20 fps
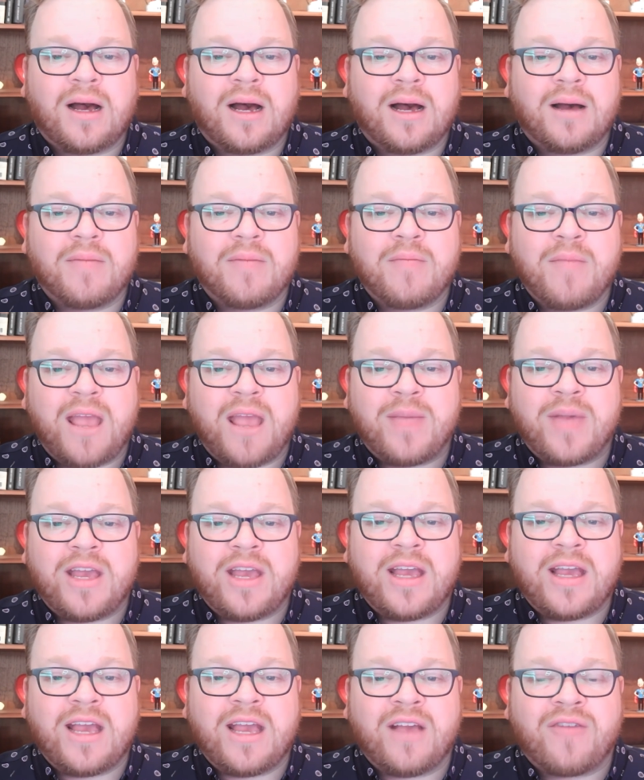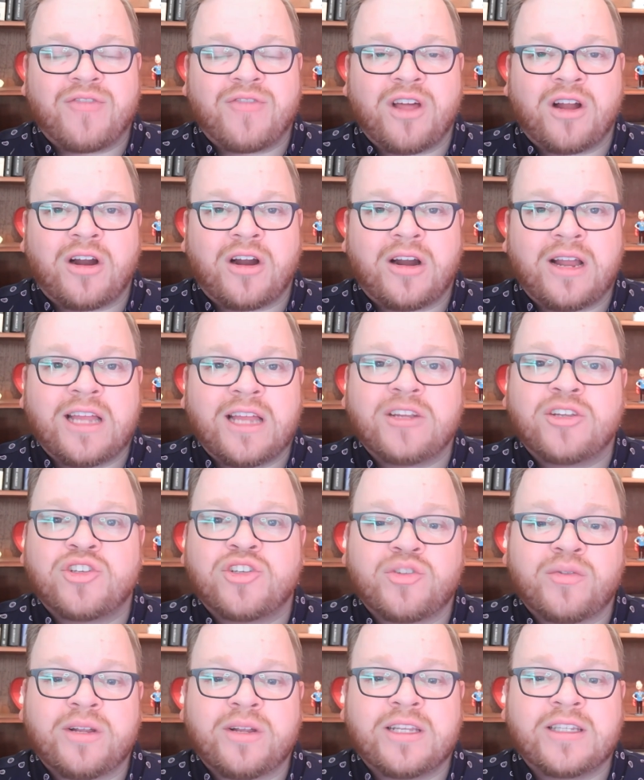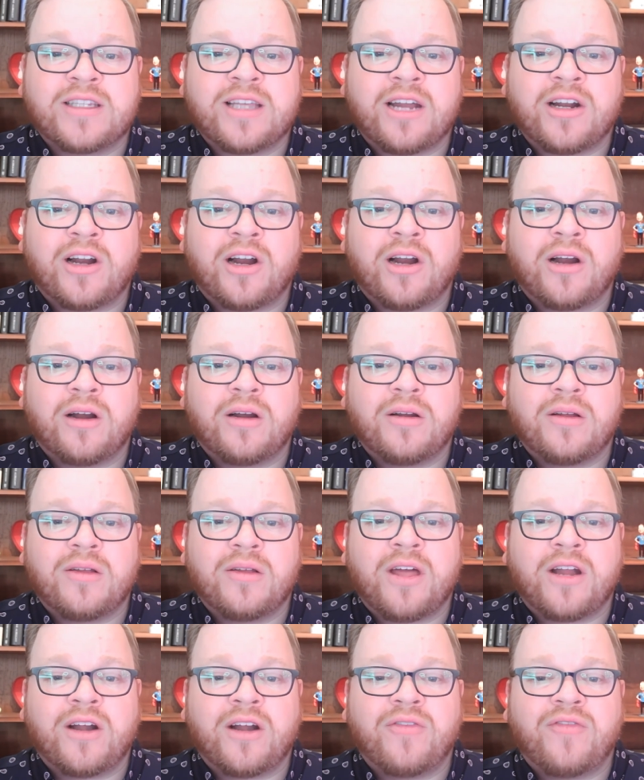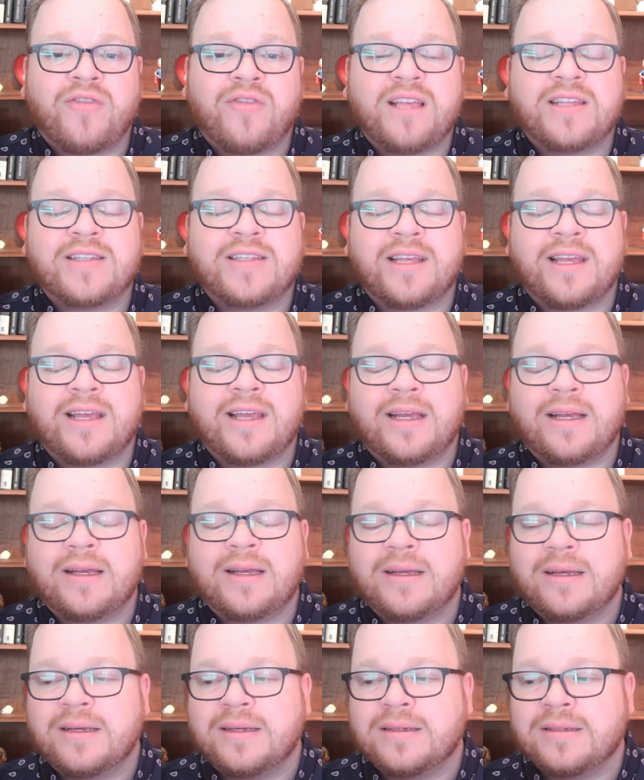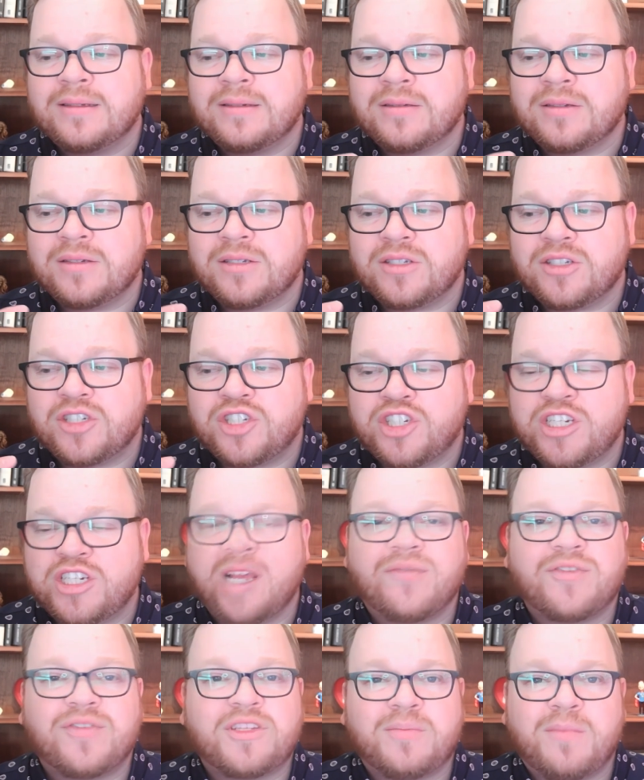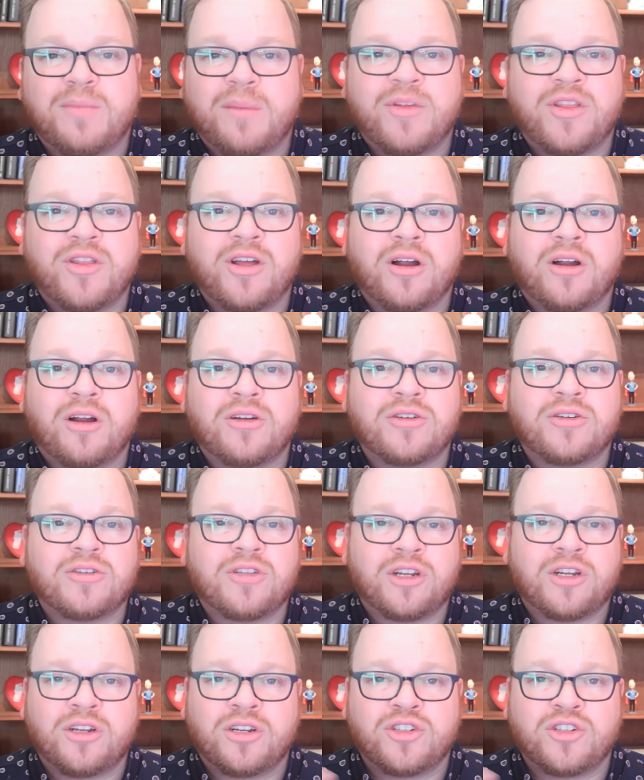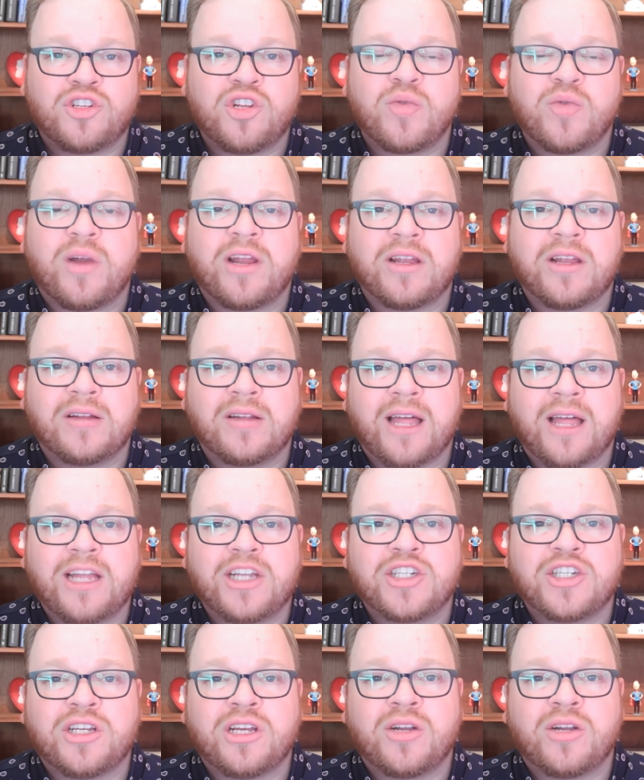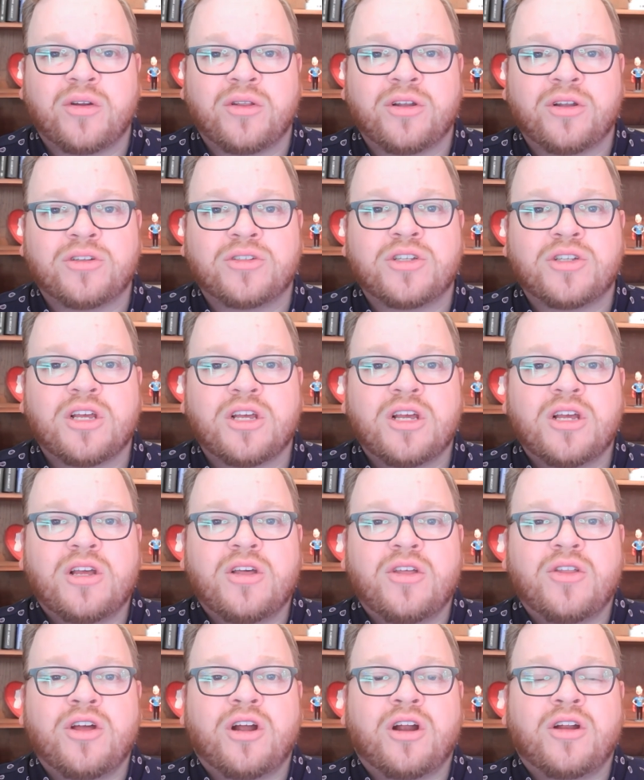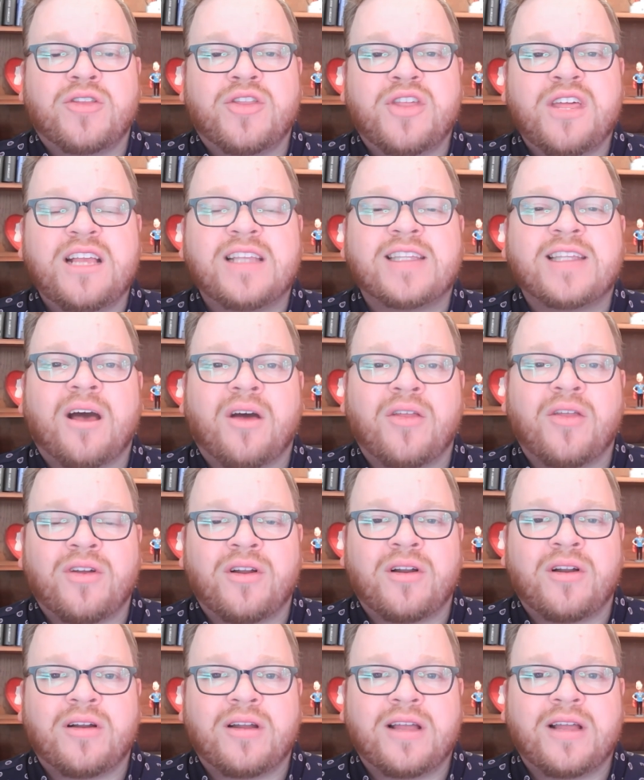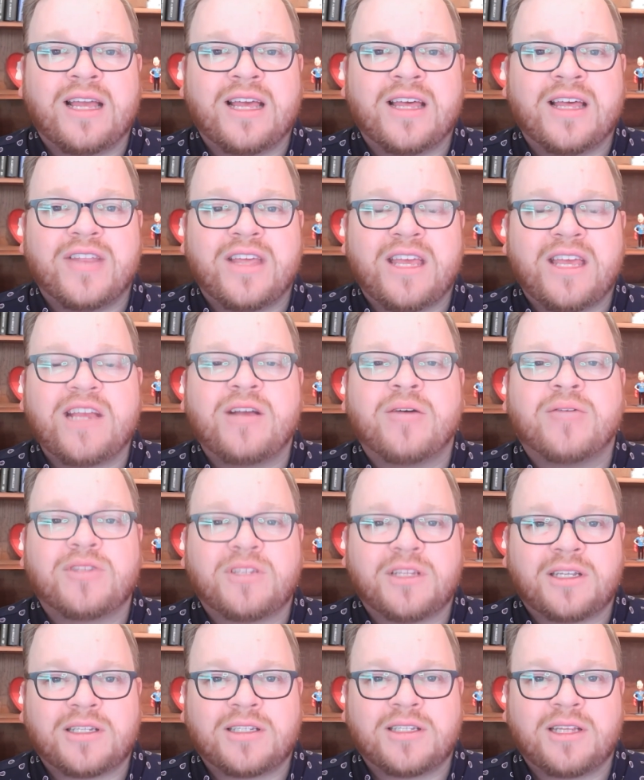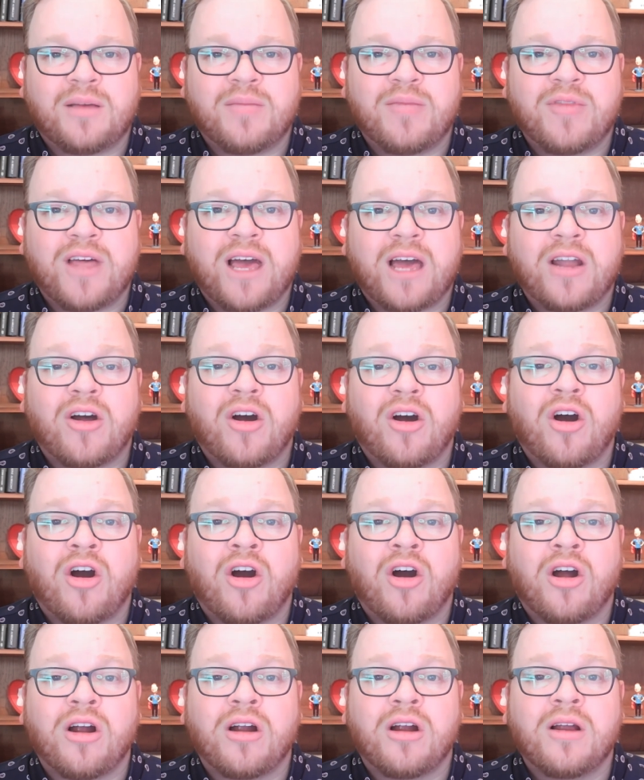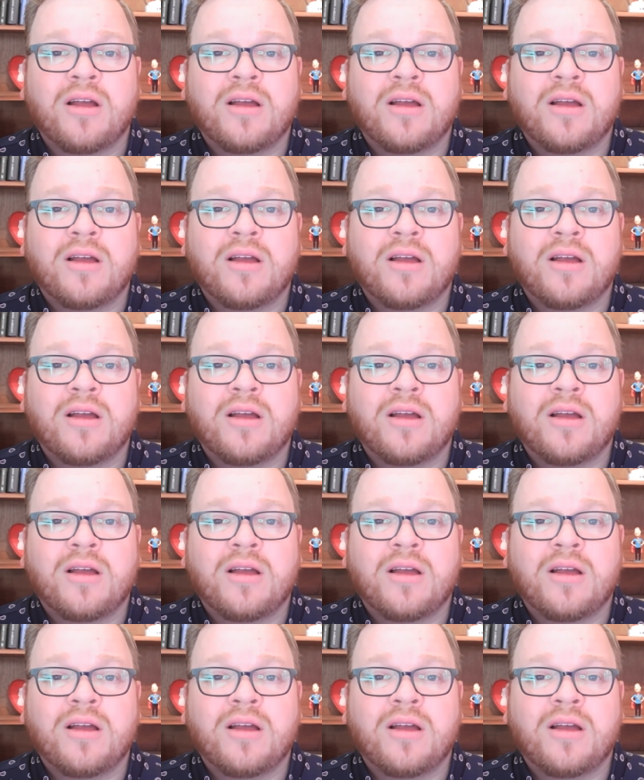Maybe if there are industries that are facing shifts, maybe there's new regulation, or there are things out there in the ecosystem that are